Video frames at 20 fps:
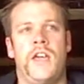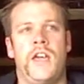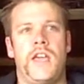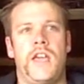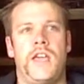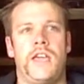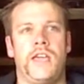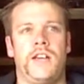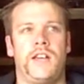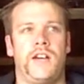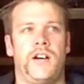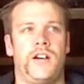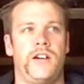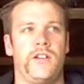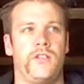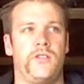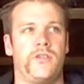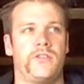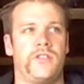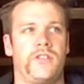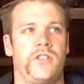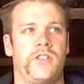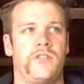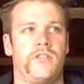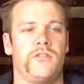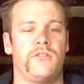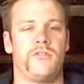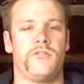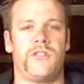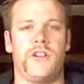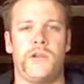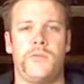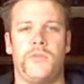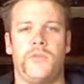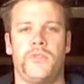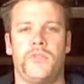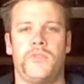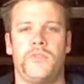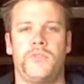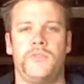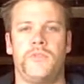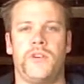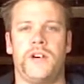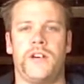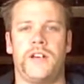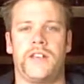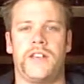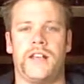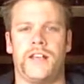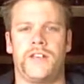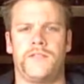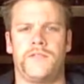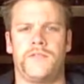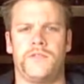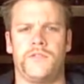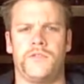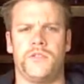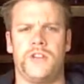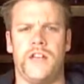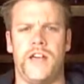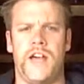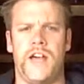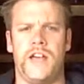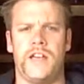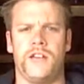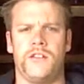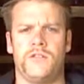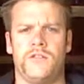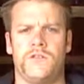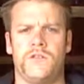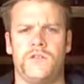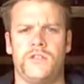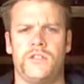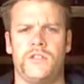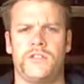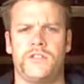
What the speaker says: And I also rebrewed my California Ale,